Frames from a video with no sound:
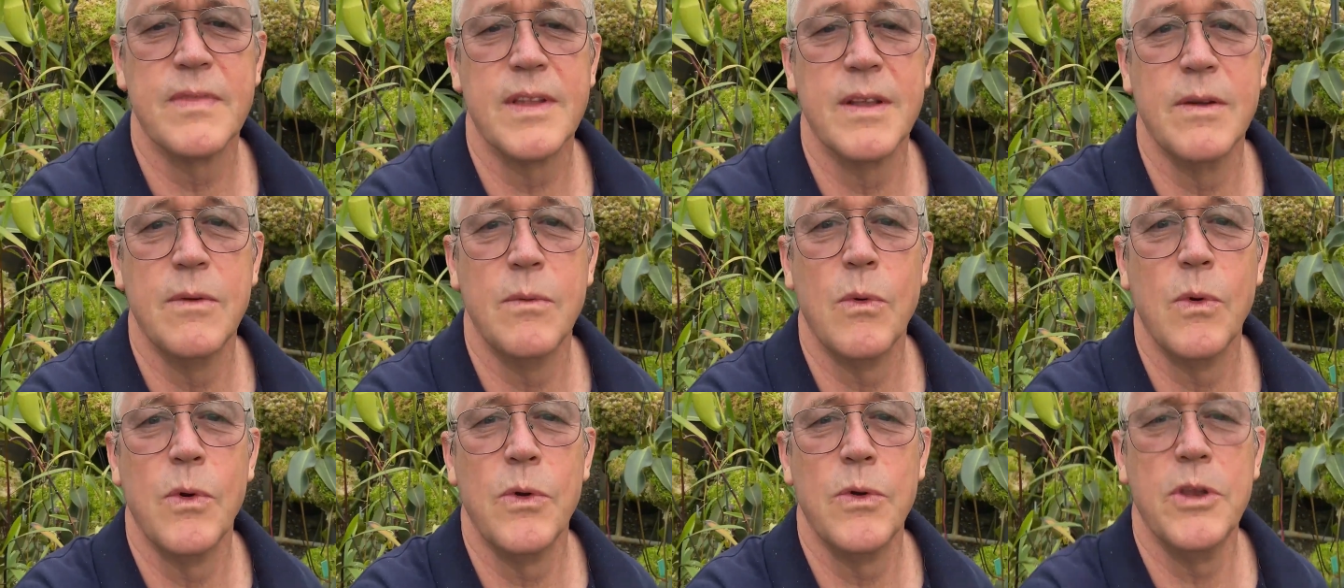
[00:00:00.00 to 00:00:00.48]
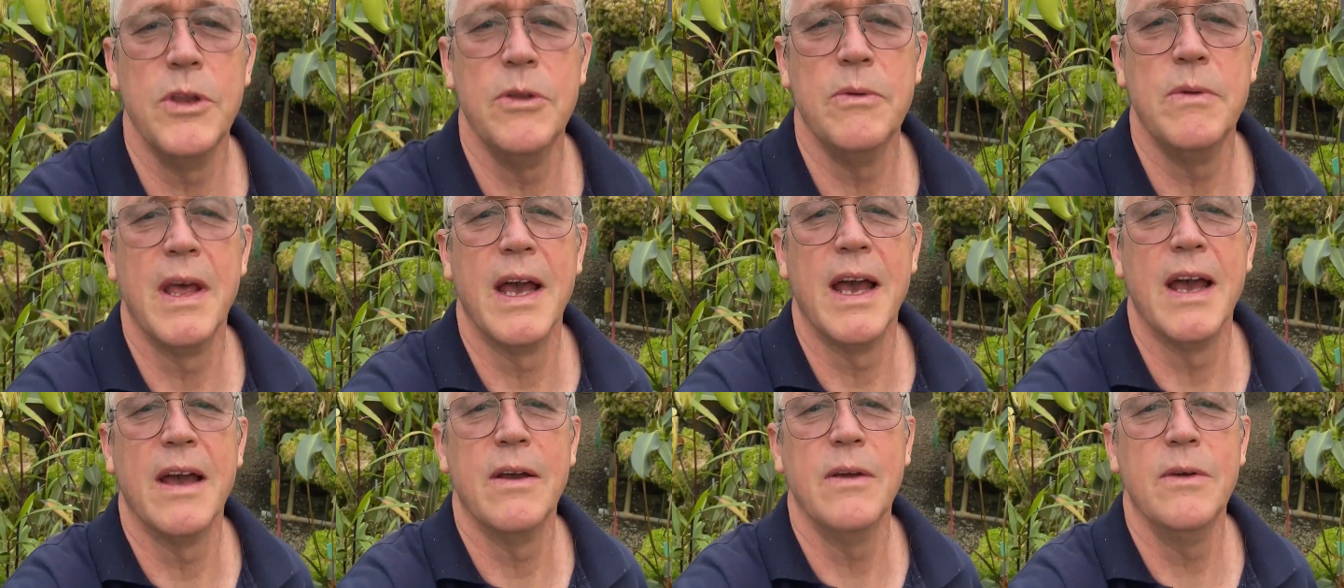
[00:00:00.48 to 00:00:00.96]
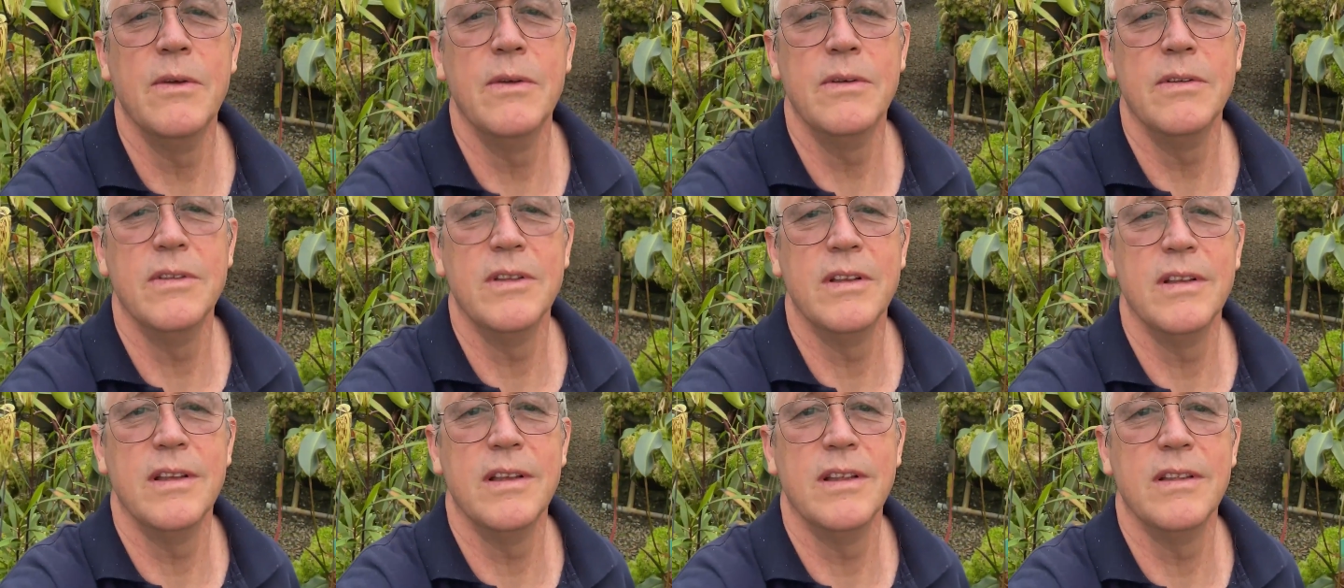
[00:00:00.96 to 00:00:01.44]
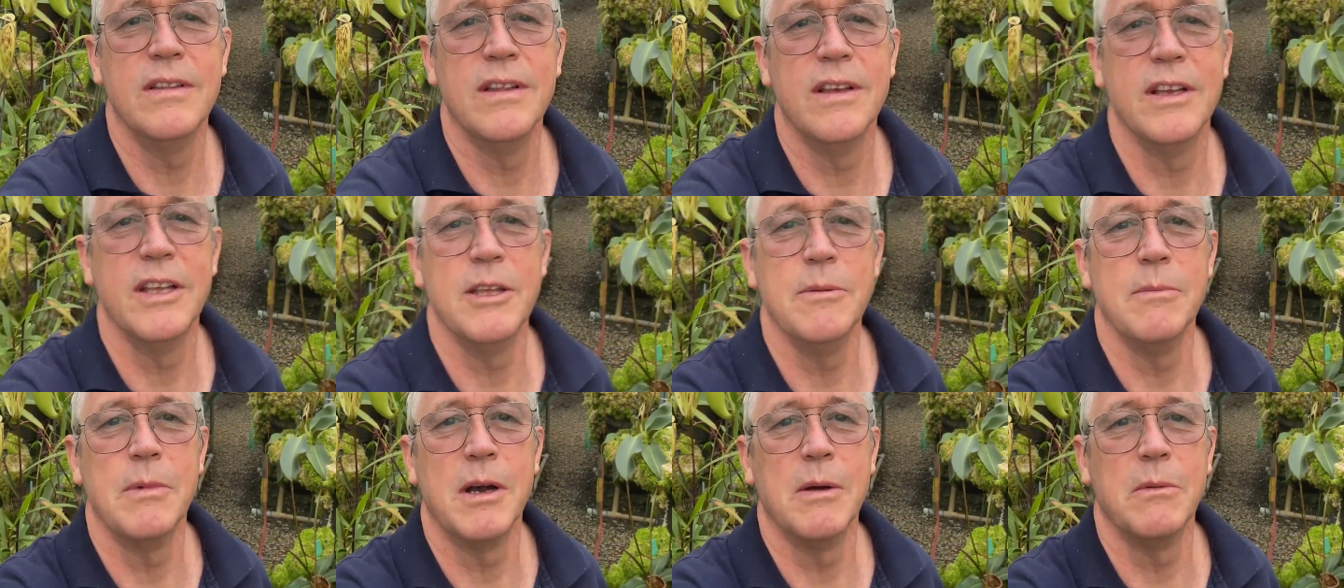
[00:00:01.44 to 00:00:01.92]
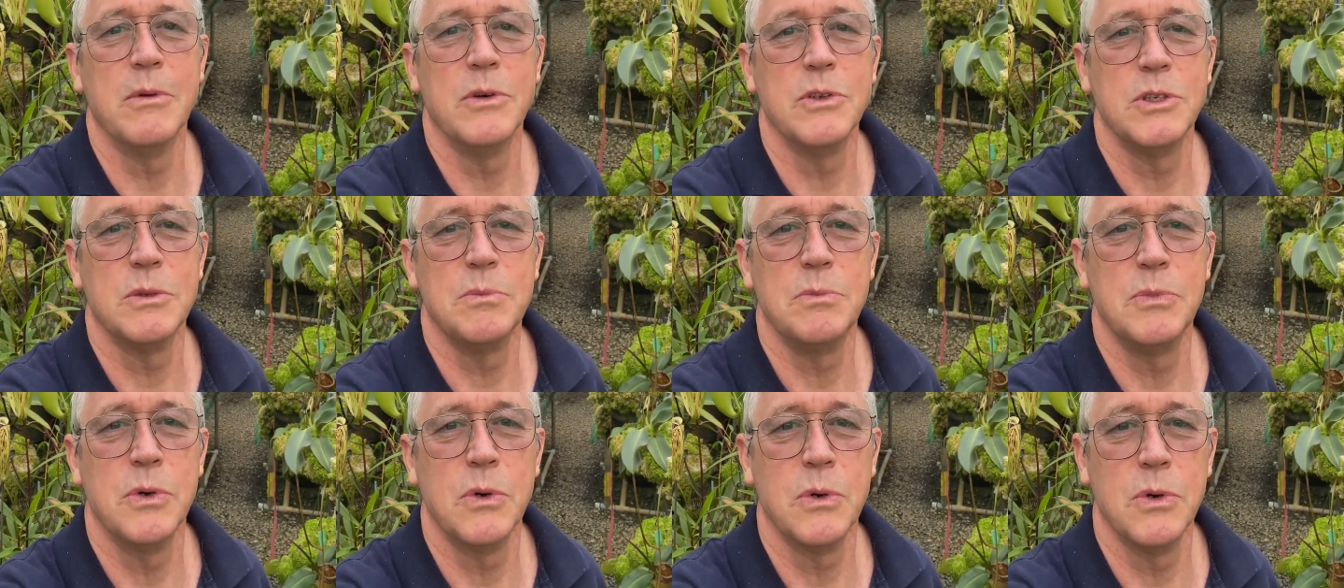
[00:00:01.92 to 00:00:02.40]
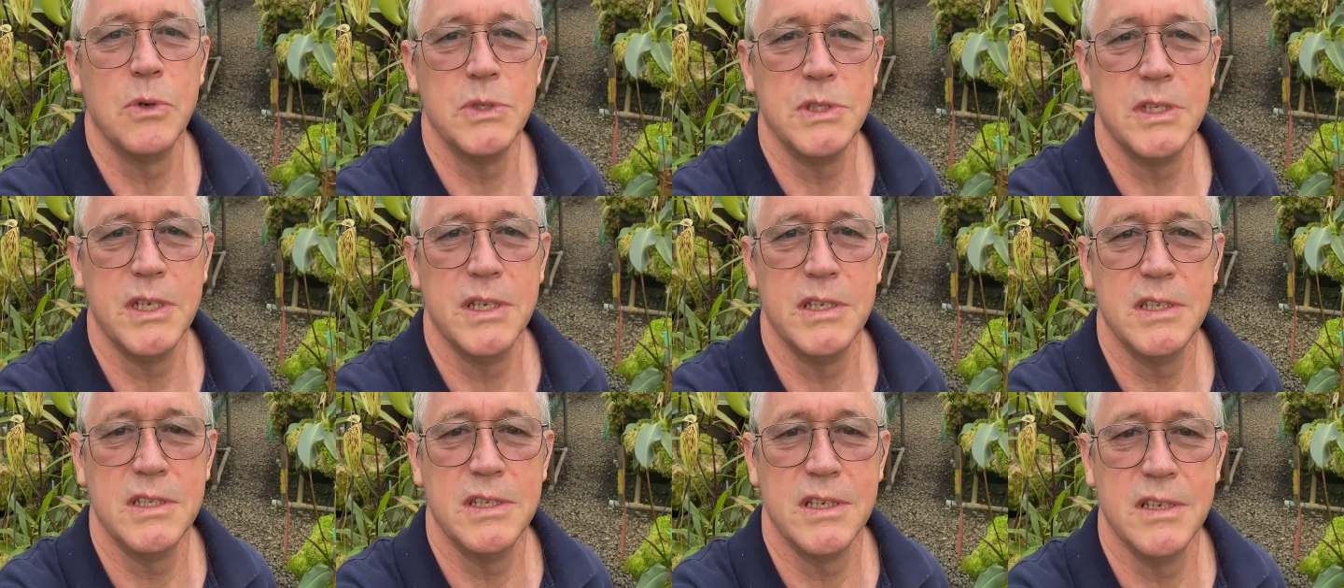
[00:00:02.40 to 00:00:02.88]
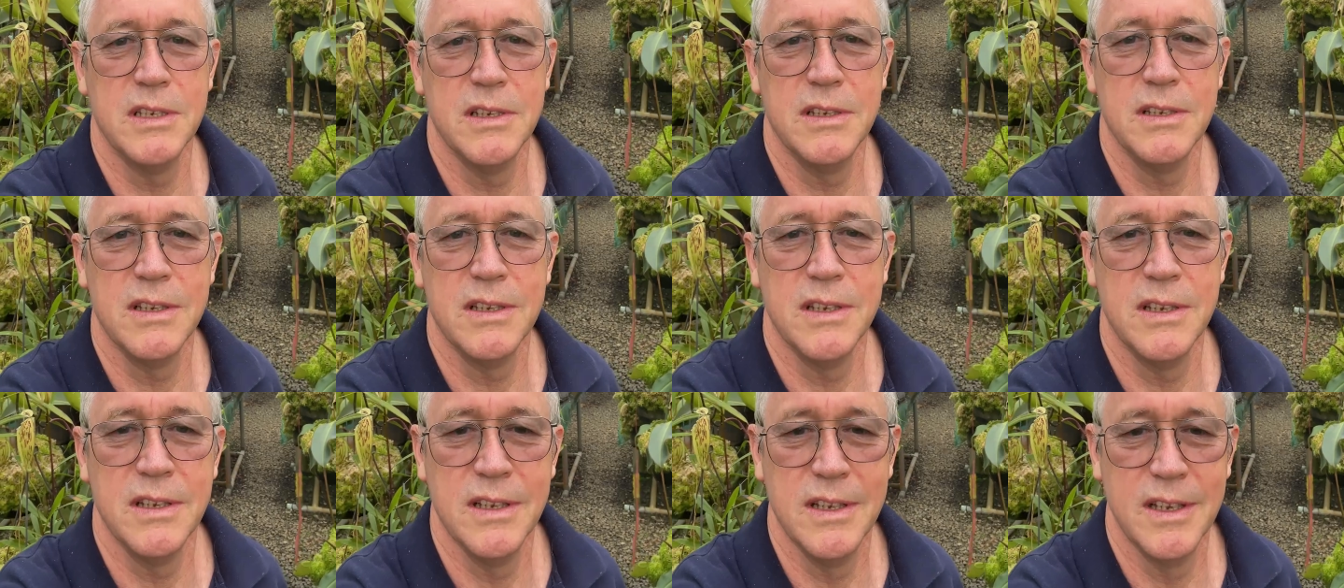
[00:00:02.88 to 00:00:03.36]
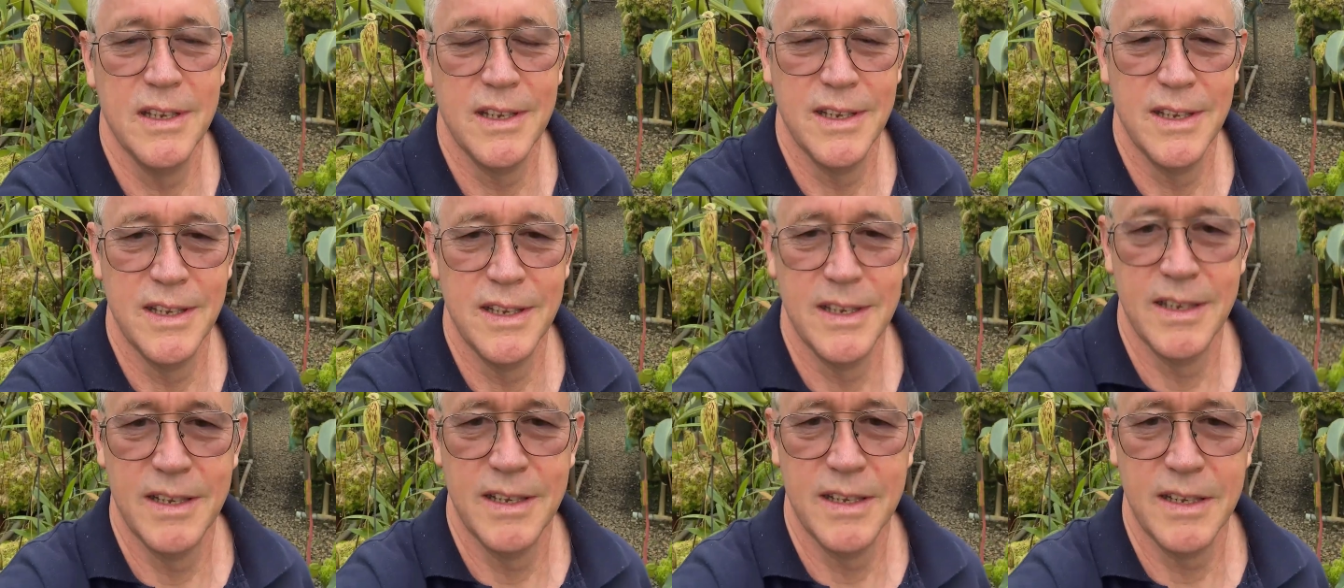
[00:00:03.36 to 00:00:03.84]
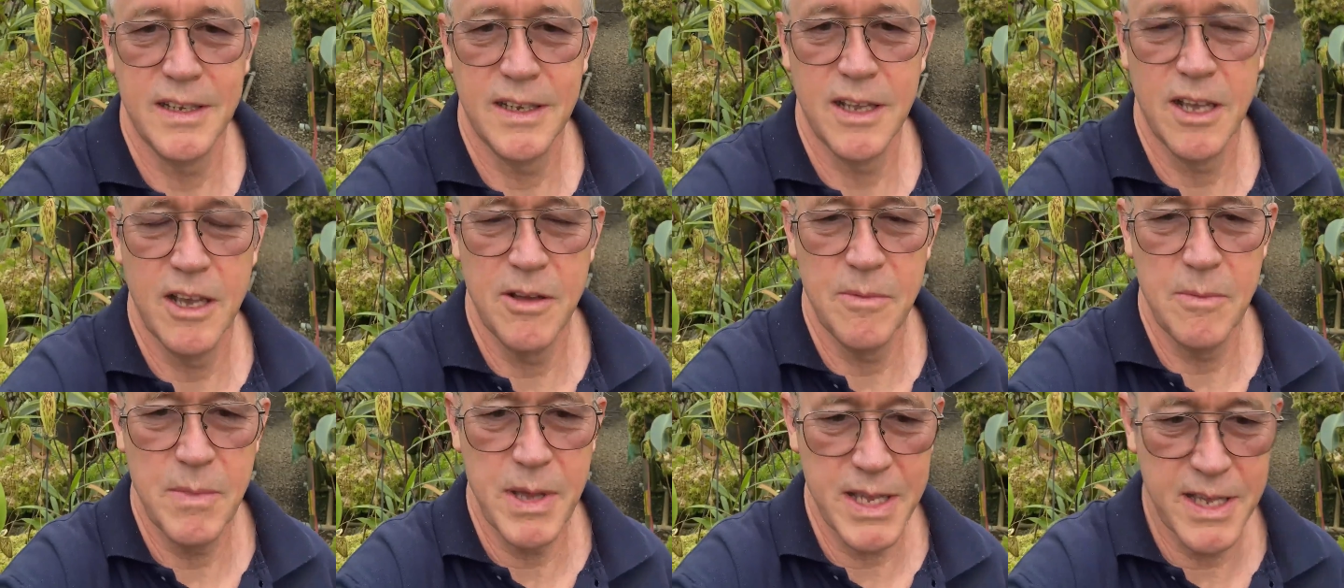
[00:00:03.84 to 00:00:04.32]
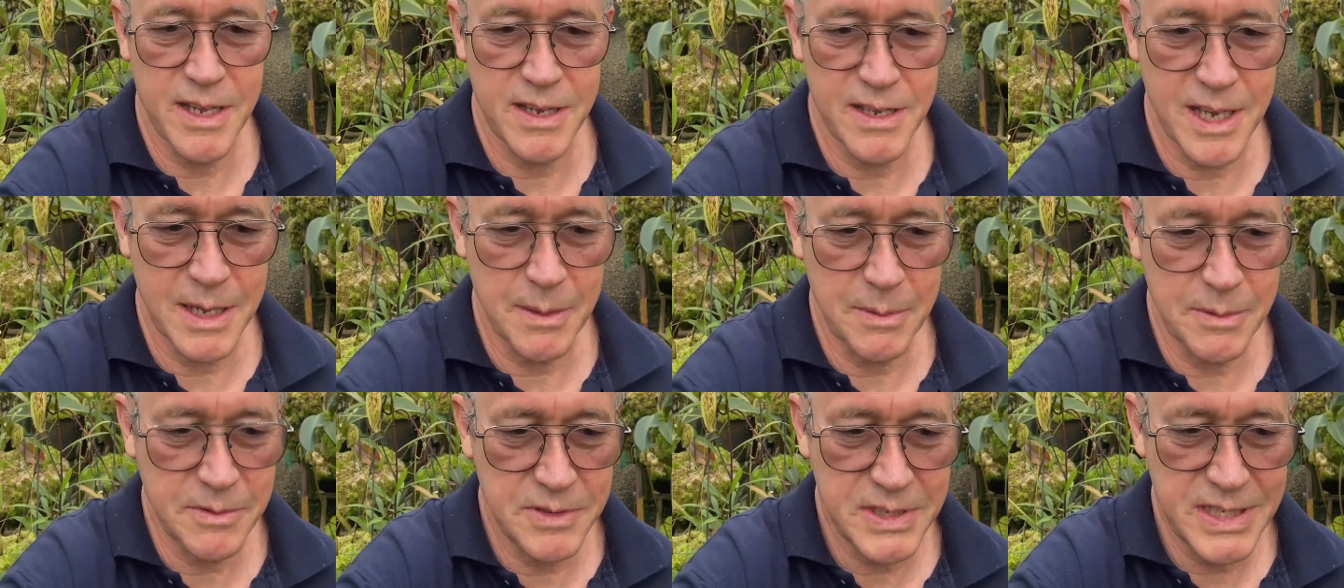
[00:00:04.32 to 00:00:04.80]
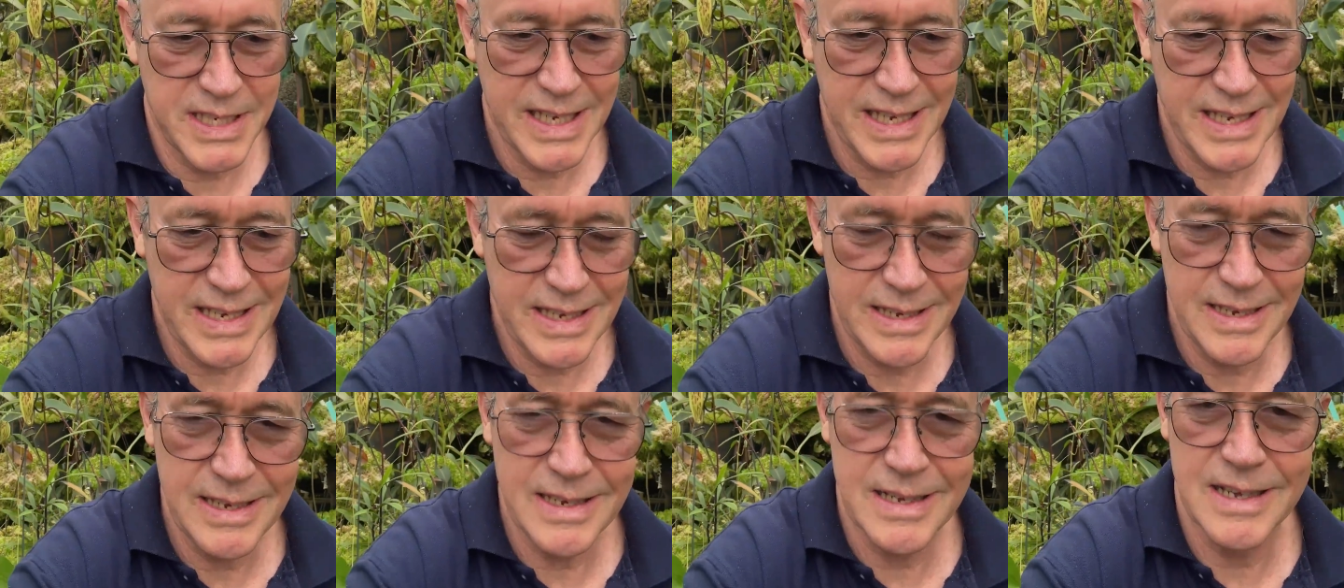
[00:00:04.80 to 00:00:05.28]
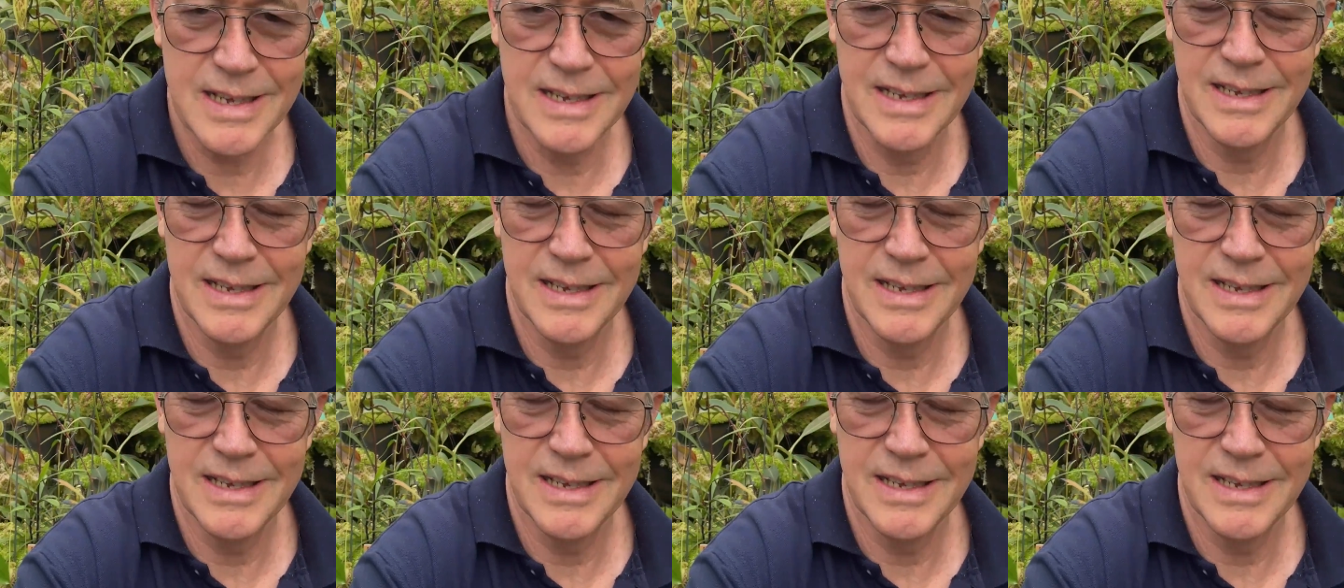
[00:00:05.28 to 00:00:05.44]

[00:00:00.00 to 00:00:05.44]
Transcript: warn you now that you might want to pause this and go and make a cup of tea